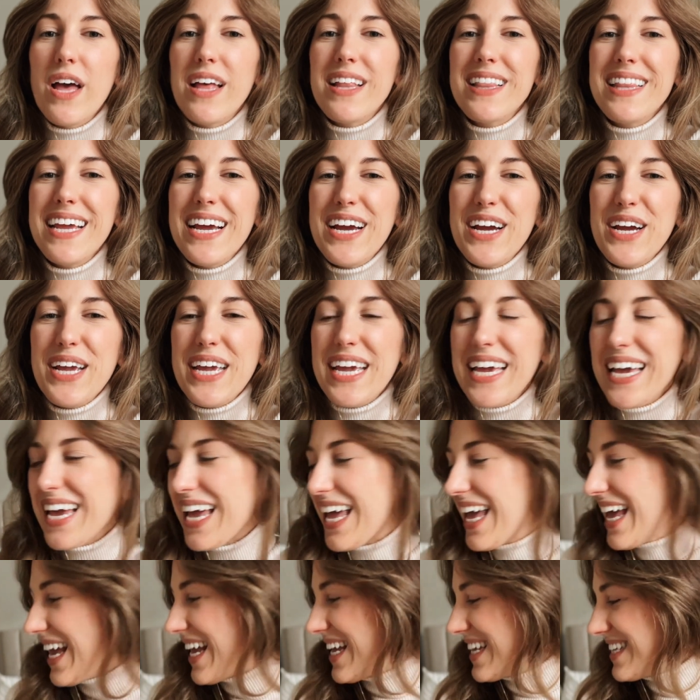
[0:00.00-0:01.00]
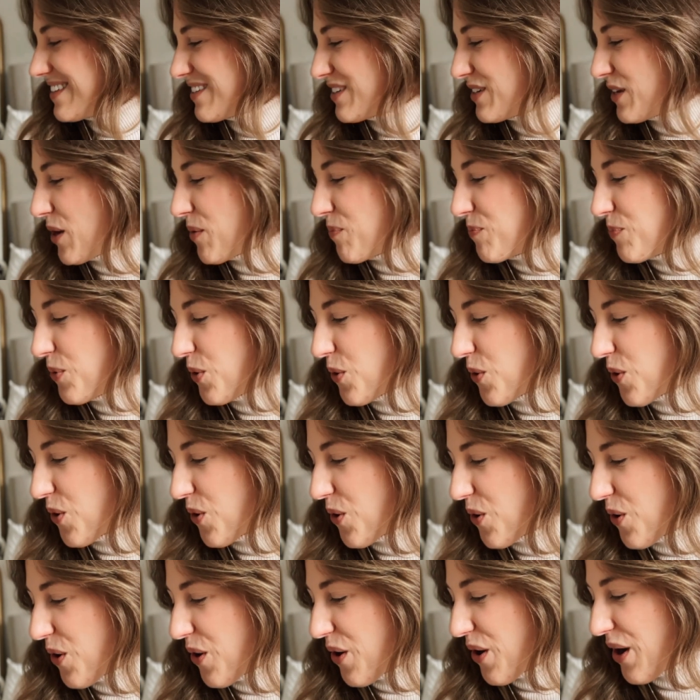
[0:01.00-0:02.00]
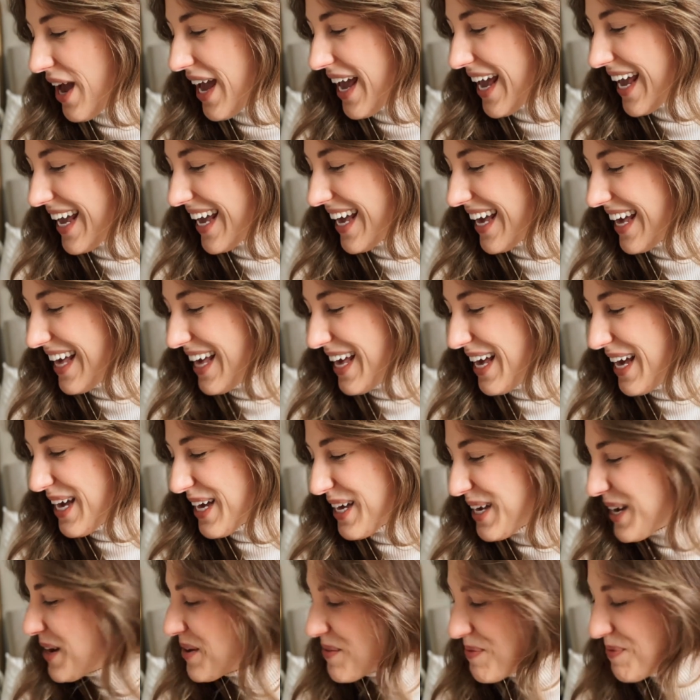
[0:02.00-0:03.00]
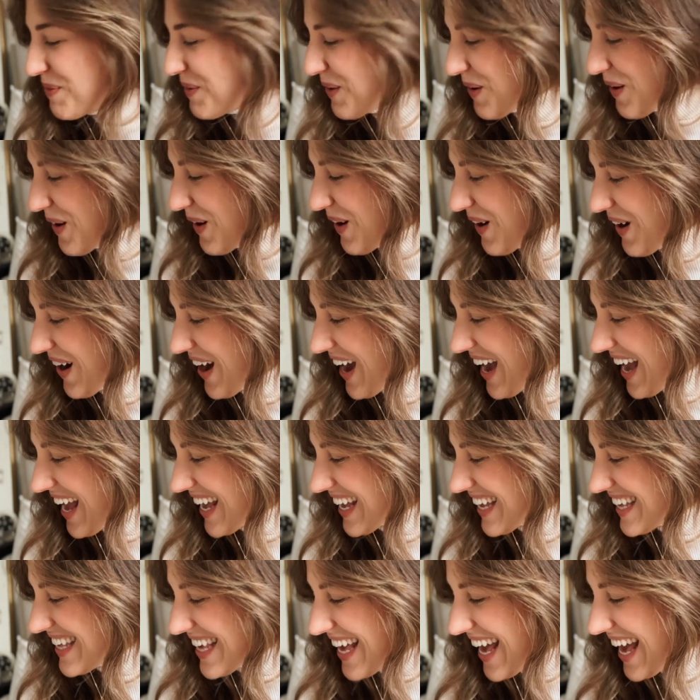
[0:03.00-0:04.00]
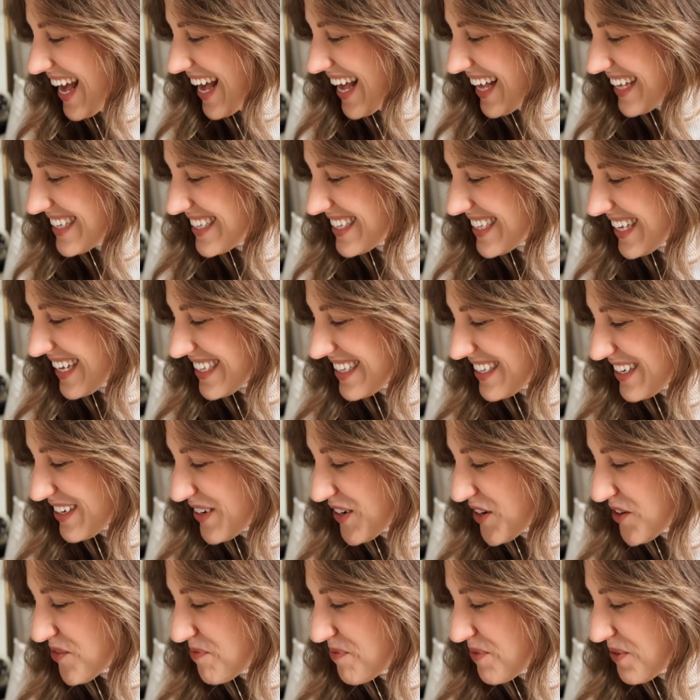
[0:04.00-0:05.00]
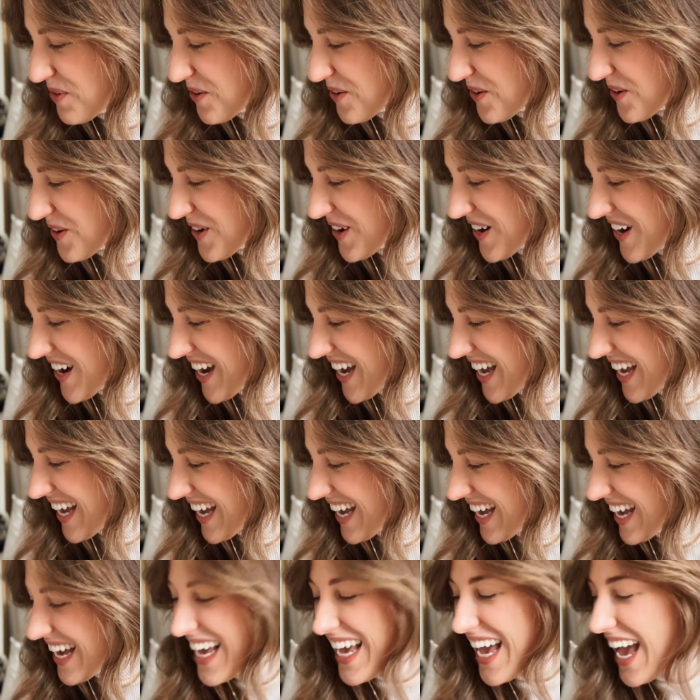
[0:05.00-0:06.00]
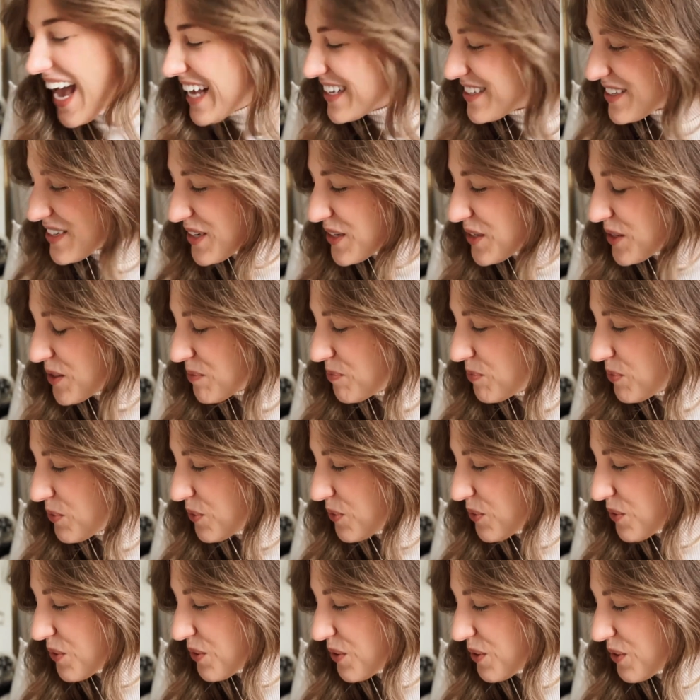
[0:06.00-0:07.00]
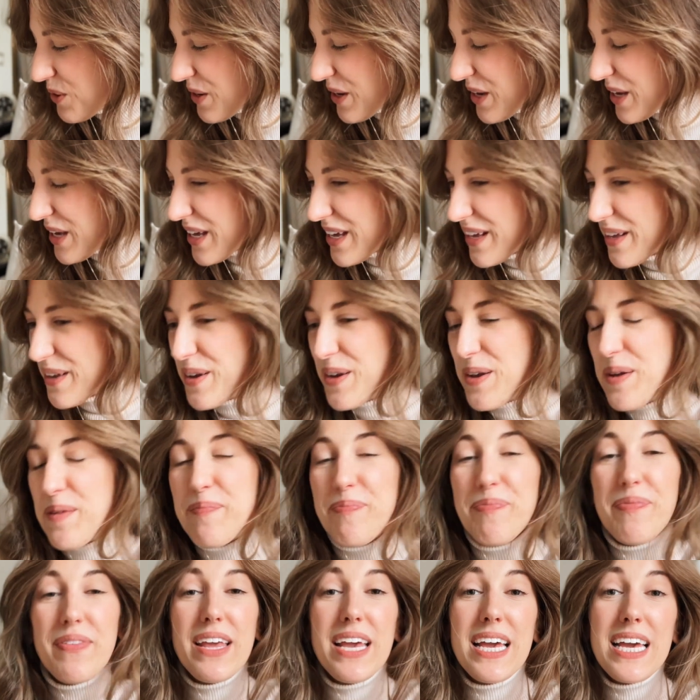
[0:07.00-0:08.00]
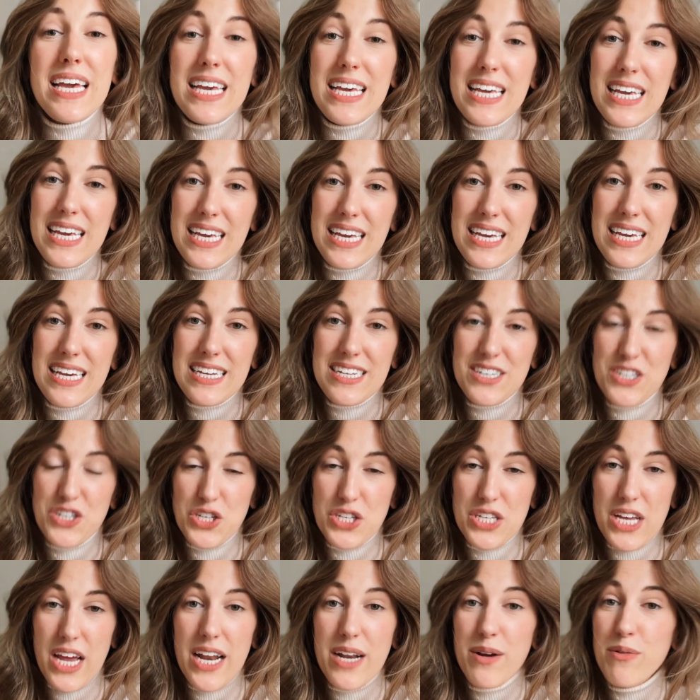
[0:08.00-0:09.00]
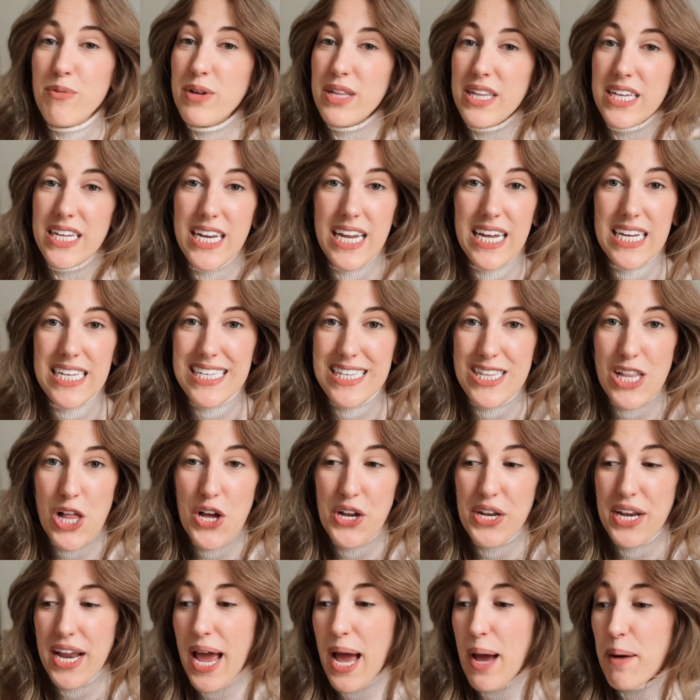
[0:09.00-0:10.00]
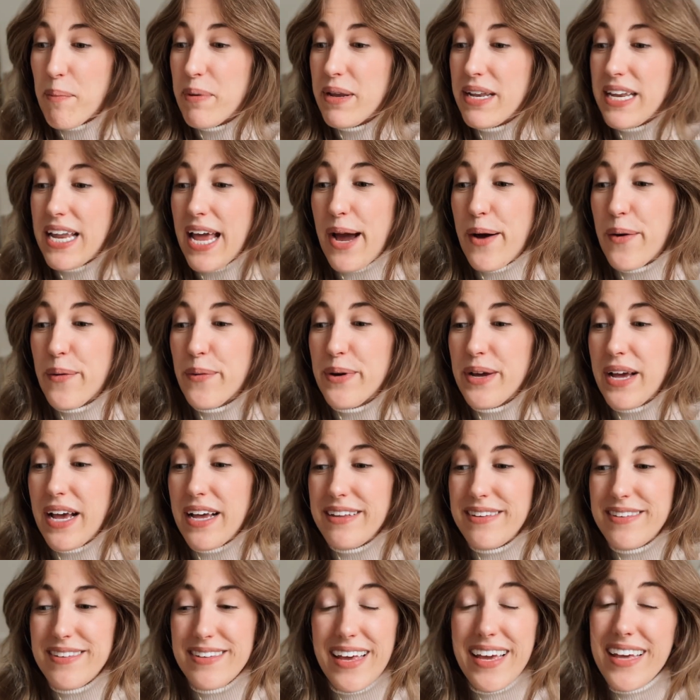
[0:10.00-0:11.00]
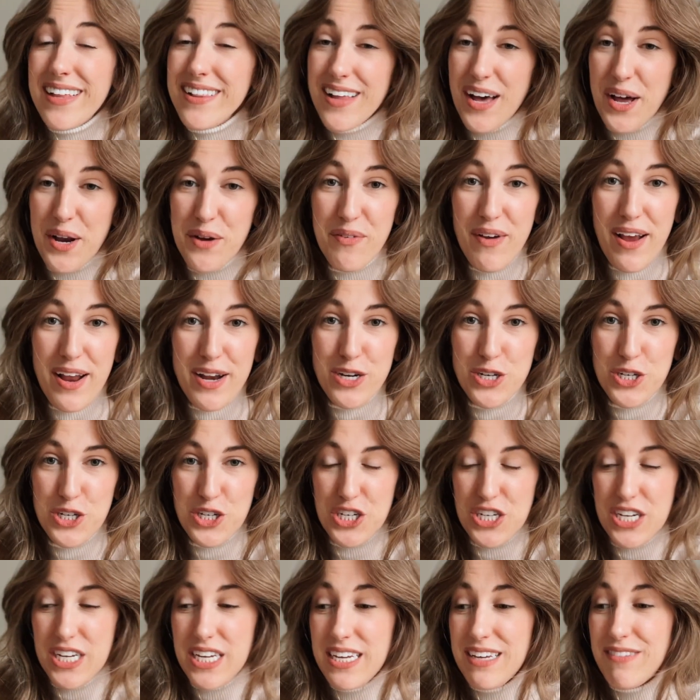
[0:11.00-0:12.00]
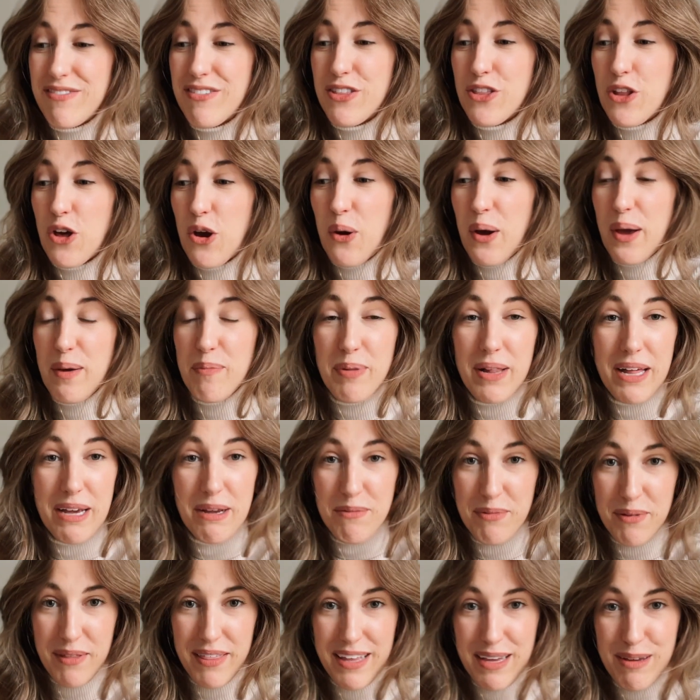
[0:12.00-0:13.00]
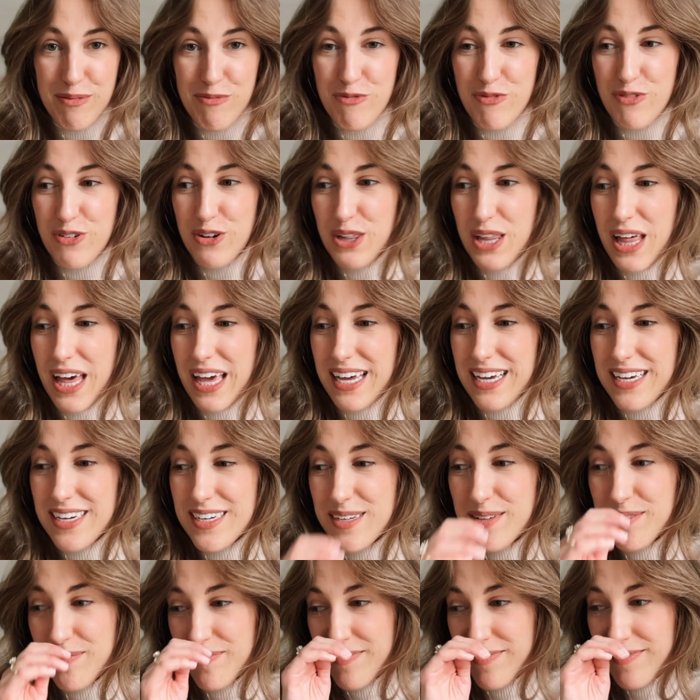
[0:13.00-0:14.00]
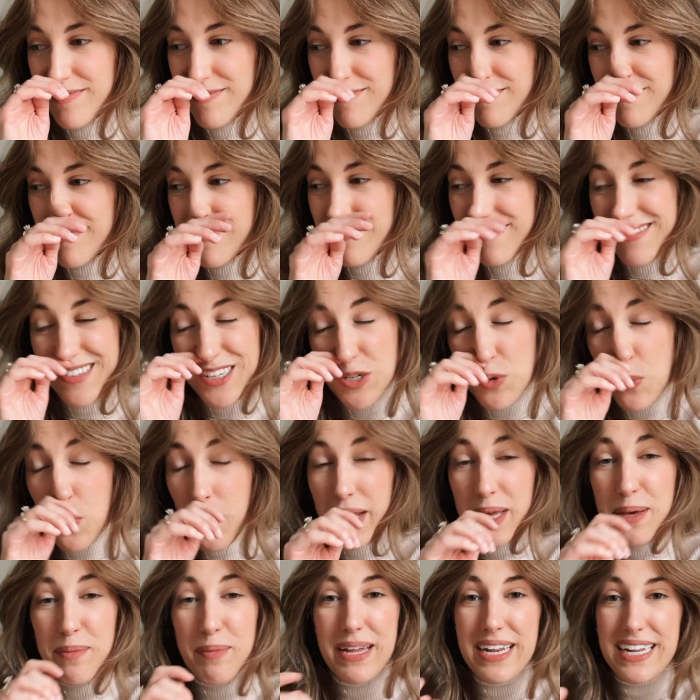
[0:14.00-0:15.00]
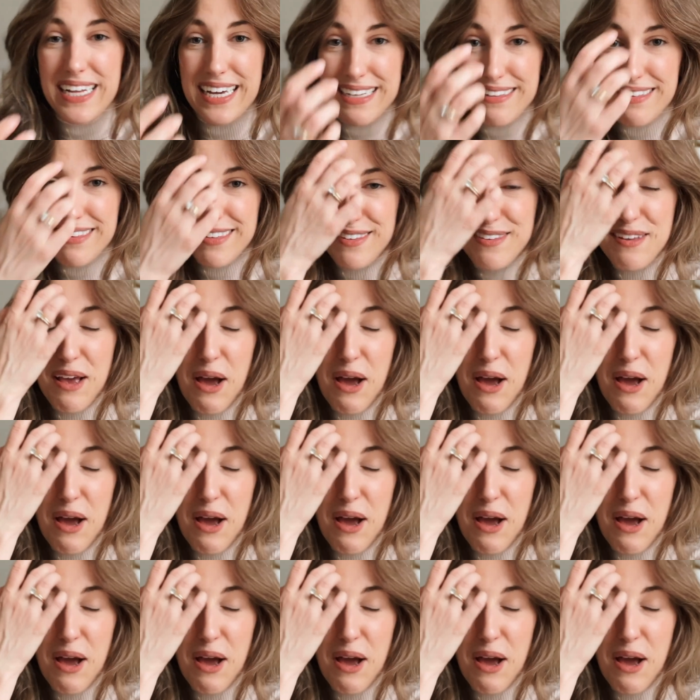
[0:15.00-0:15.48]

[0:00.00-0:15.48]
There he is! Good boy! Good boy. Yes, that's a good boy. That's a good boy. He just had a really nice long nap and now has a lot of energy, even though I played with him for 20 minutes.